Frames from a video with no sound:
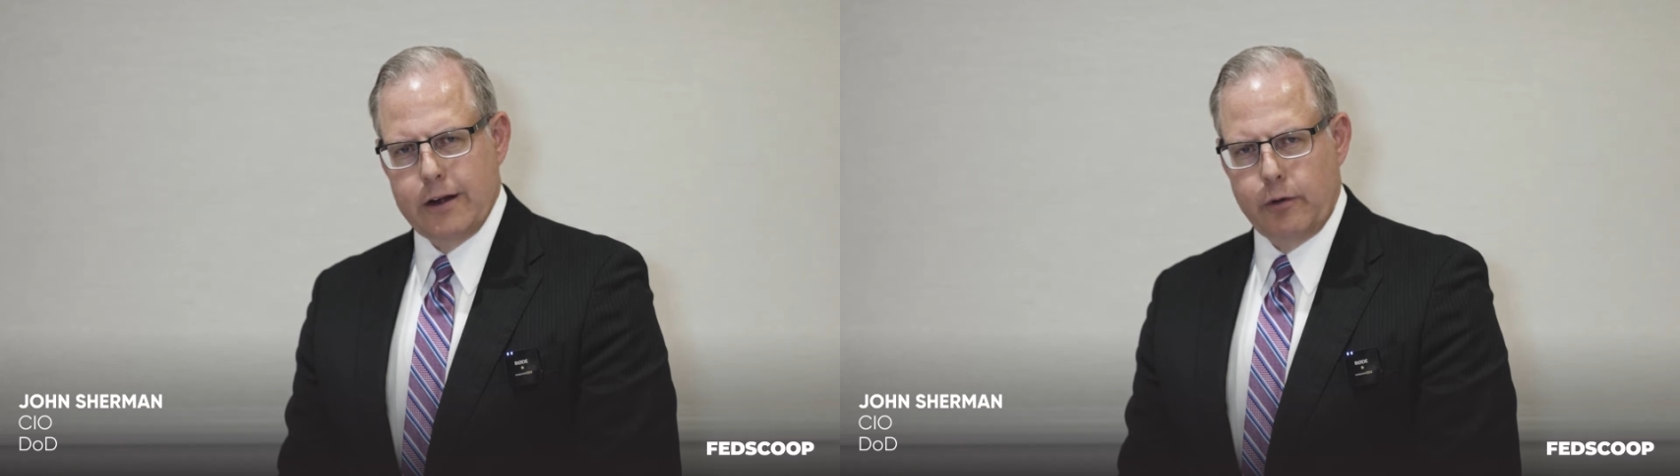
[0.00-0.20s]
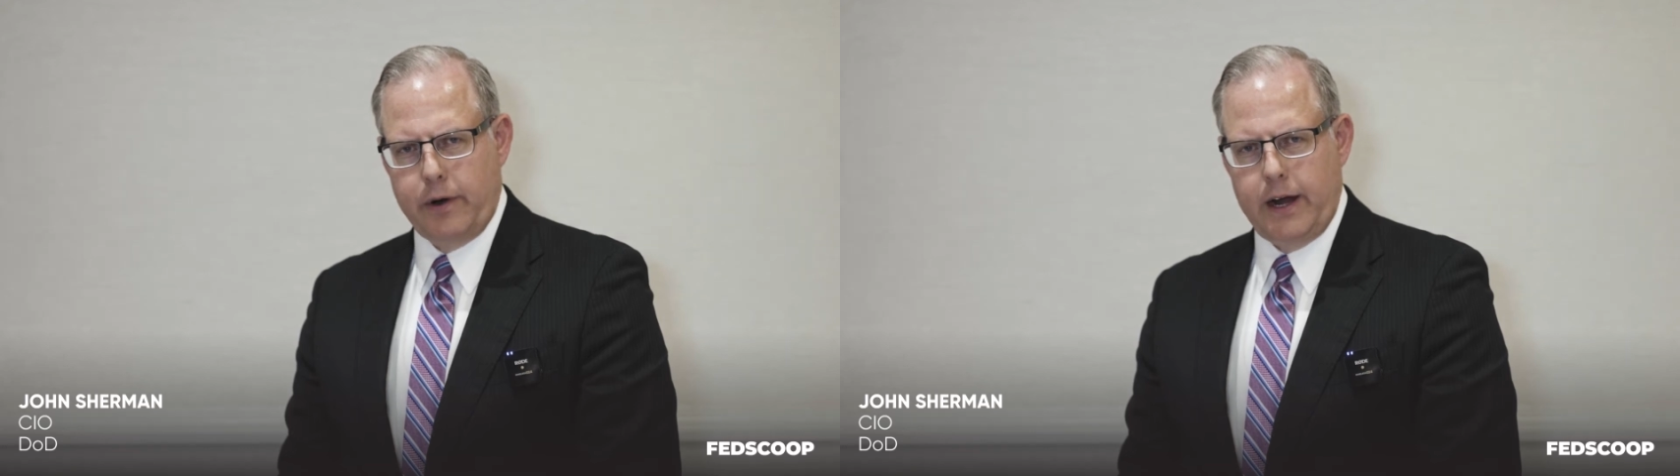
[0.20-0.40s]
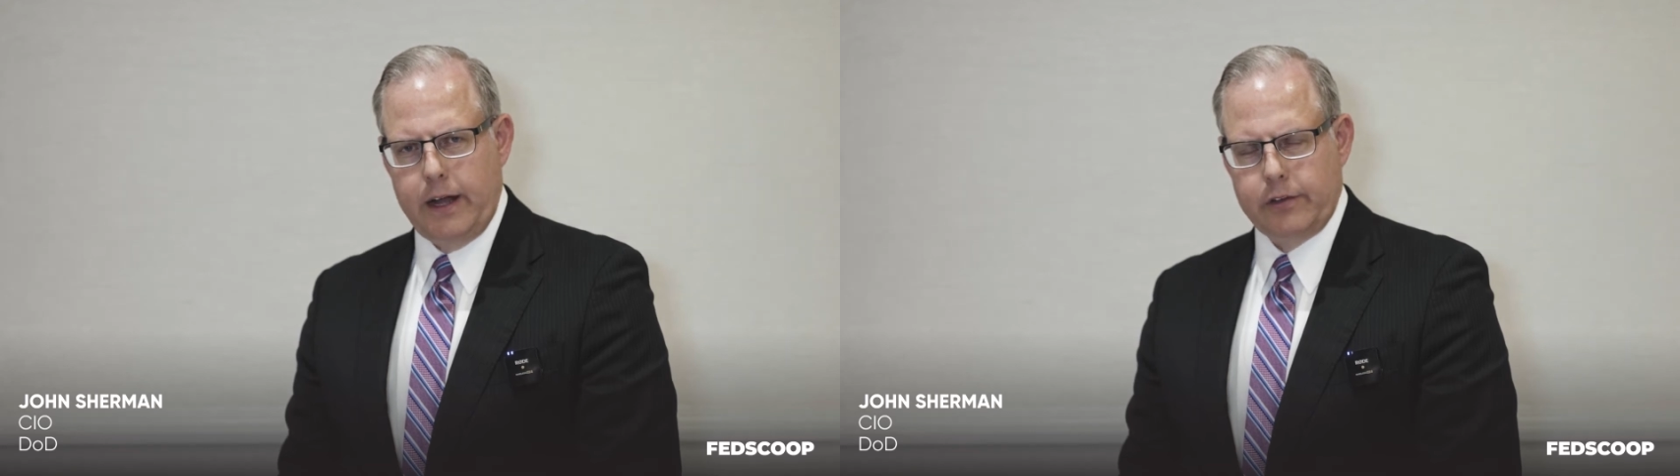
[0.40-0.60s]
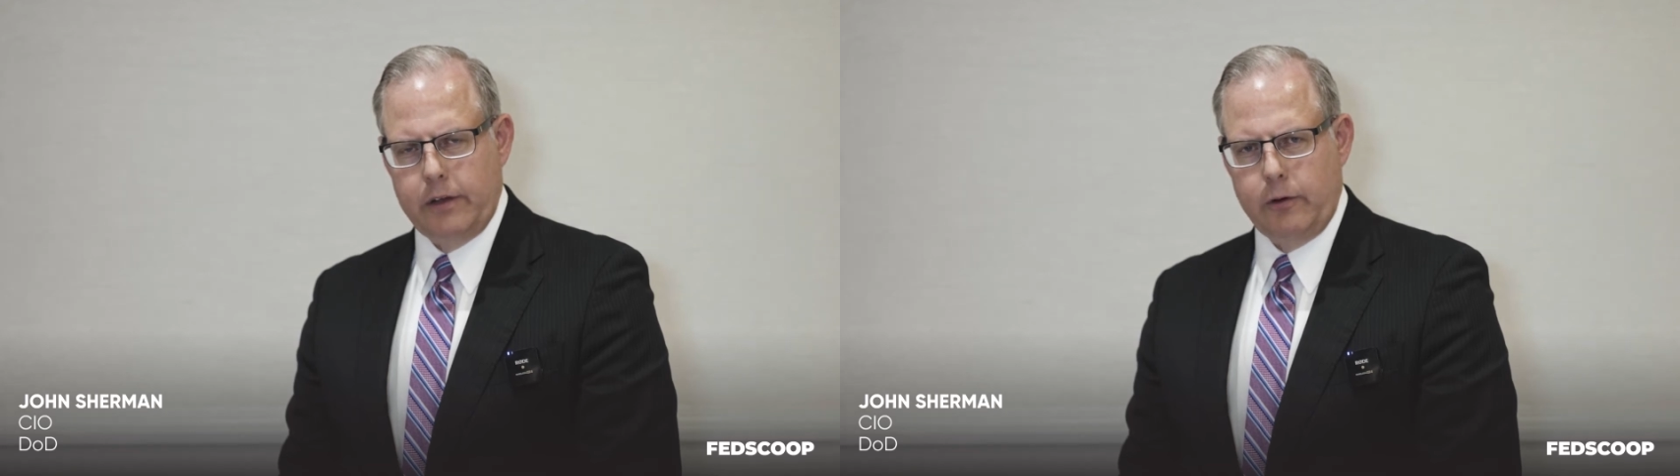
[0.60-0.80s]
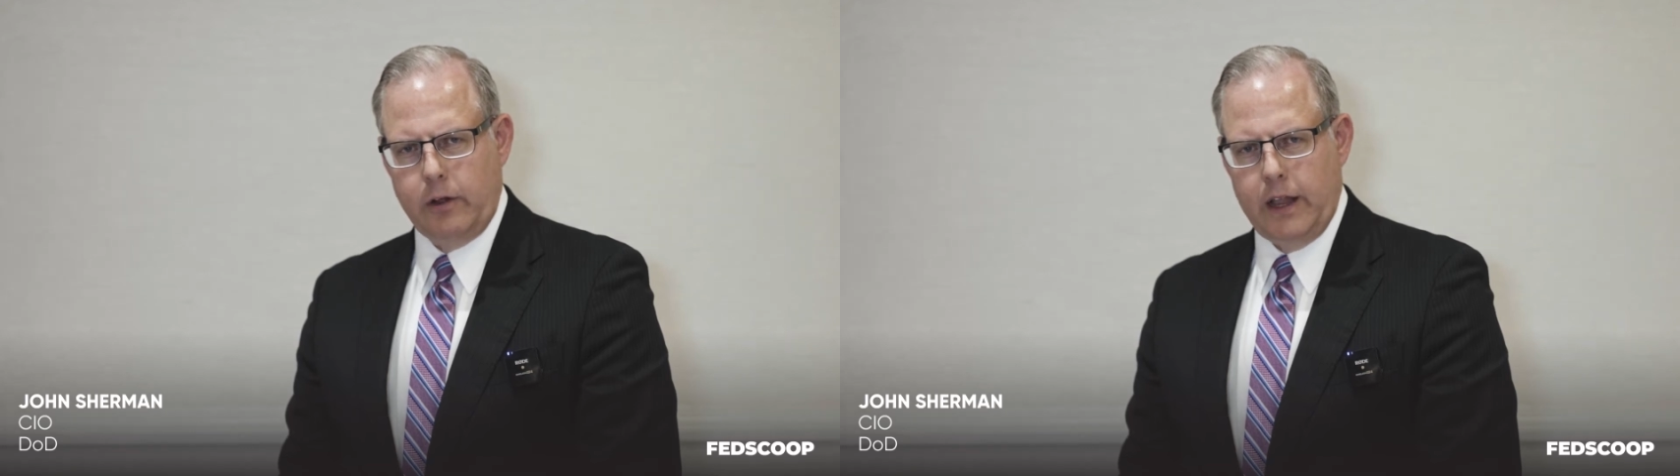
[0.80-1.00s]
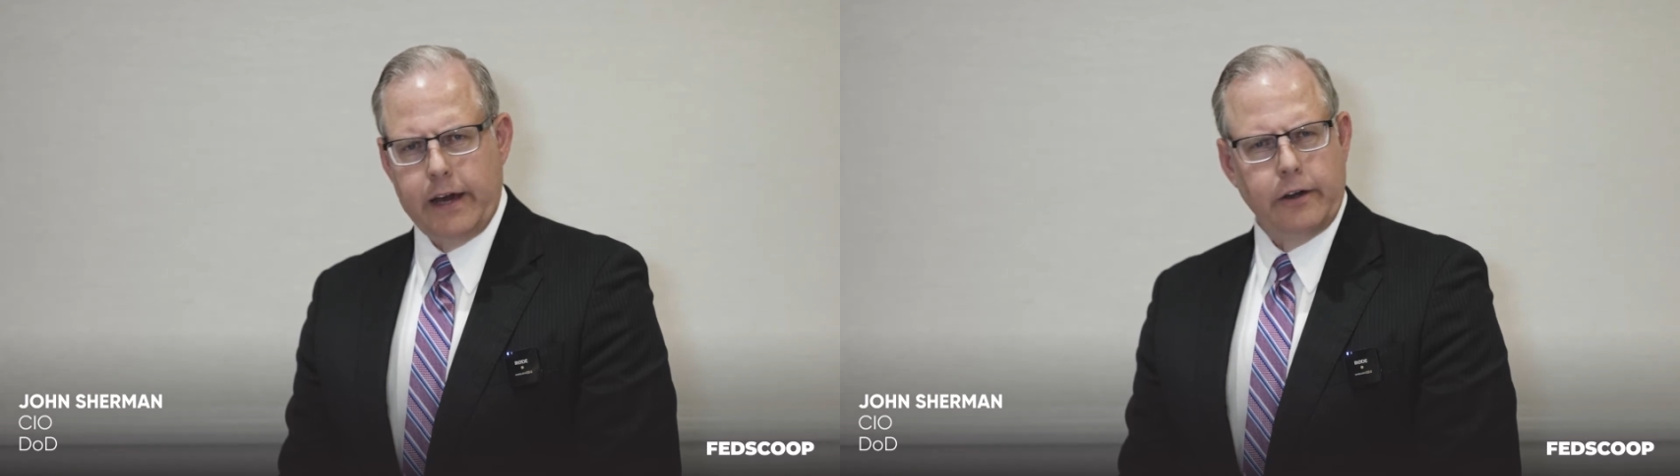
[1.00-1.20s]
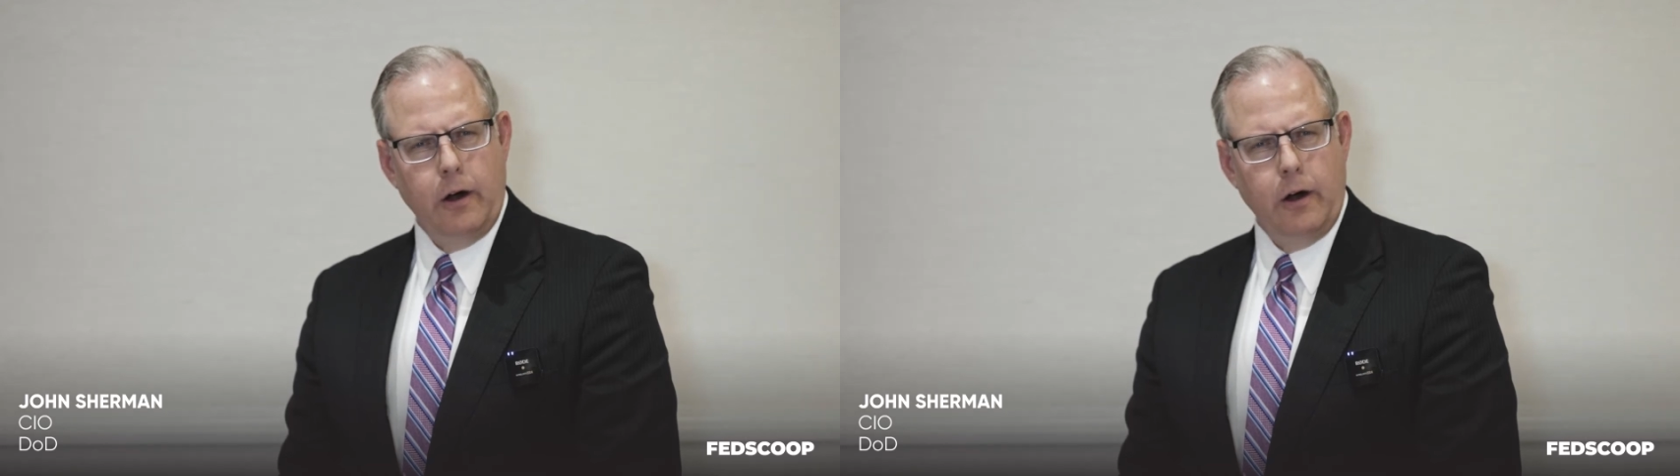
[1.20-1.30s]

enterprise level cloud at